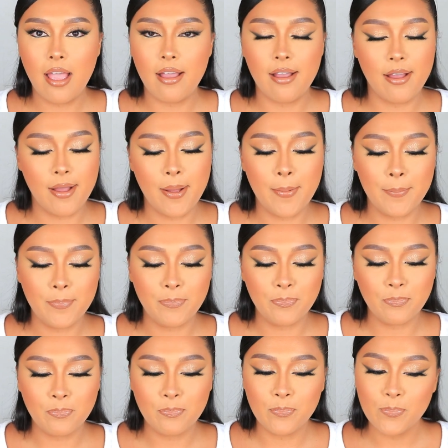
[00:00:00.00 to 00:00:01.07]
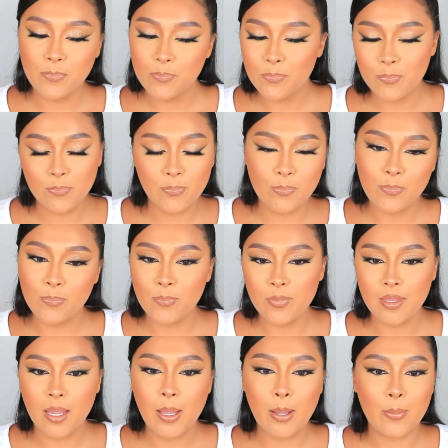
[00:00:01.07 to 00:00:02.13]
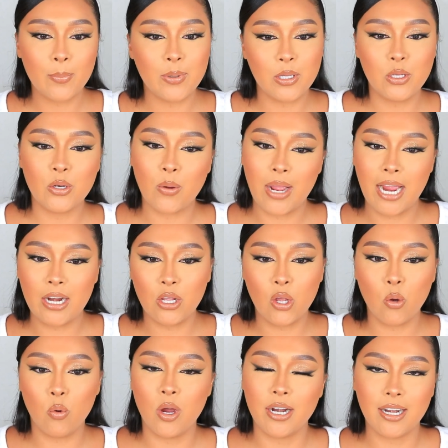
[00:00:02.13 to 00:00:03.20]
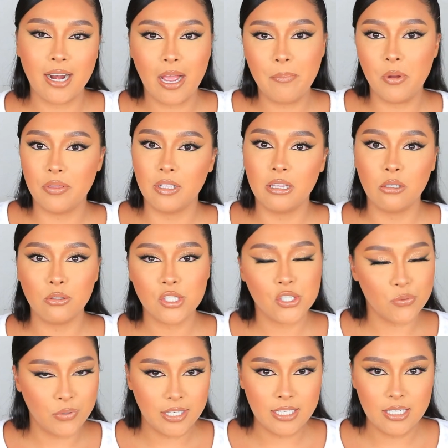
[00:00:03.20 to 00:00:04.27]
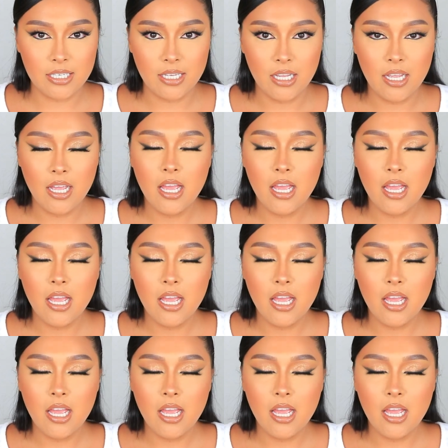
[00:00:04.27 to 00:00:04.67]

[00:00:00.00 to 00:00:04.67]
but you know, I had to go on and hop on the little trend.